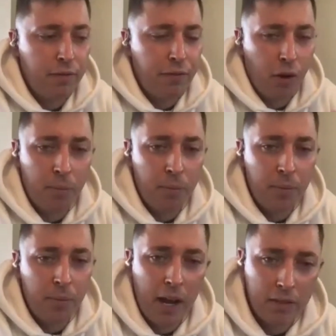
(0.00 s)
from
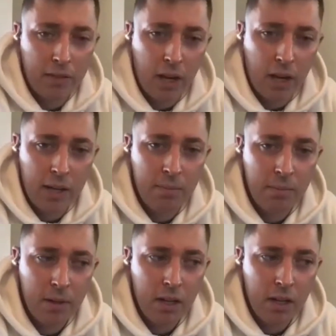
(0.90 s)
that time
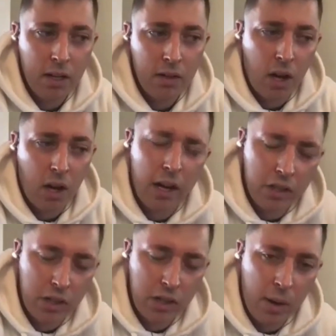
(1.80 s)
that I
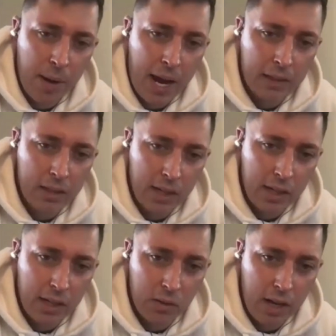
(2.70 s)
actually went back to
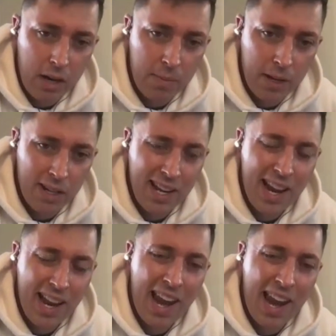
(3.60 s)
psychotherapy
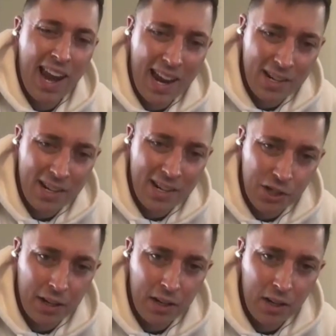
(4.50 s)
last
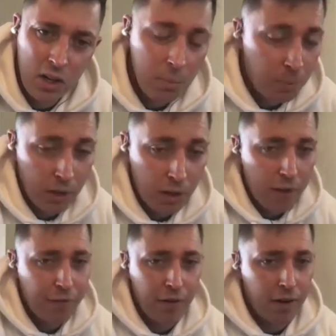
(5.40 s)
year, but
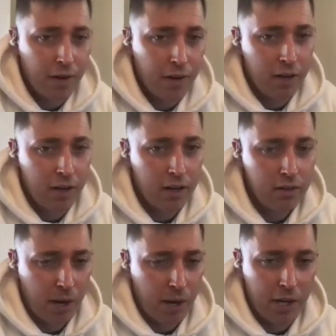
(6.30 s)
not for
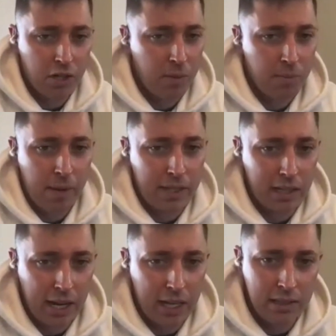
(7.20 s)
depression or mental
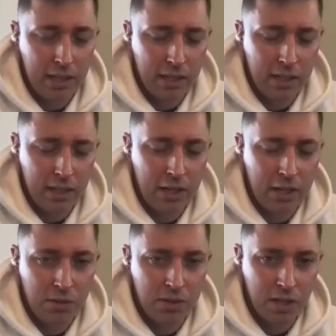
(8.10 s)
health
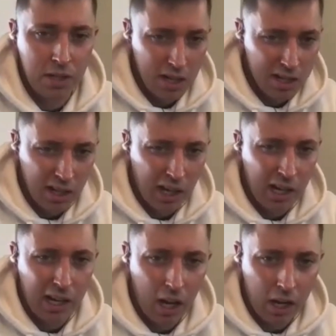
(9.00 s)
issues, kind of
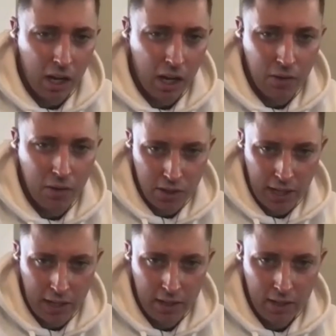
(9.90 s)
like a life coaching
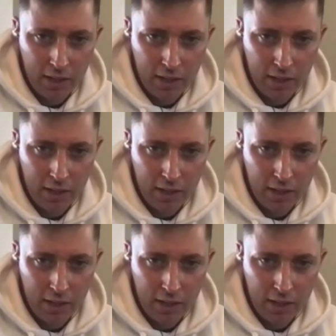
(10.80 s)
thing.